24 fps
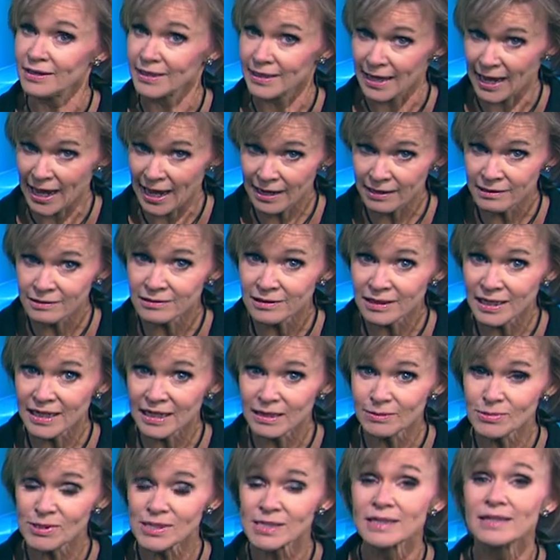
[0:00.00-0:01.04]
The ad
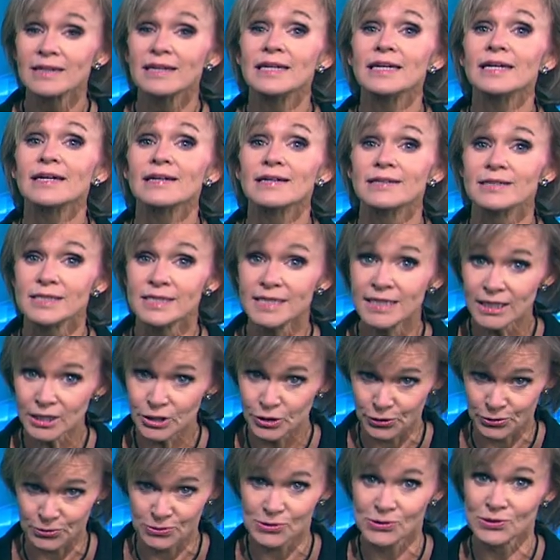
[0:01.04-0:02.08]
claims he
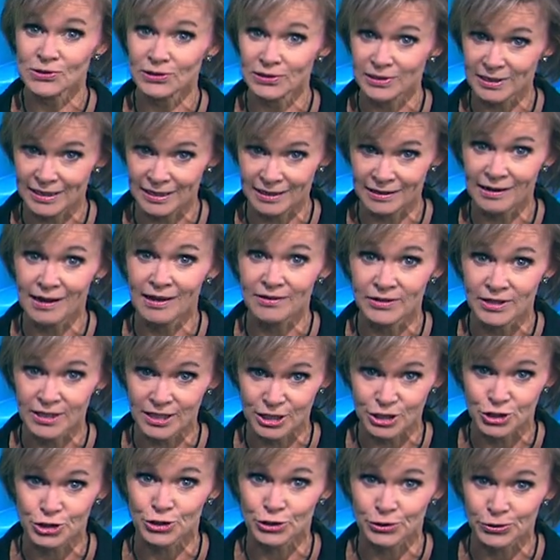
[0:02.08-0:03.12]
continues to lead on
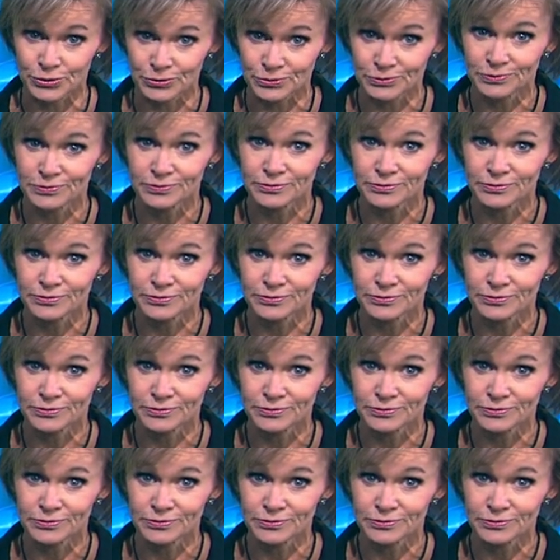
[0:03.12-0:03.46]
the issue.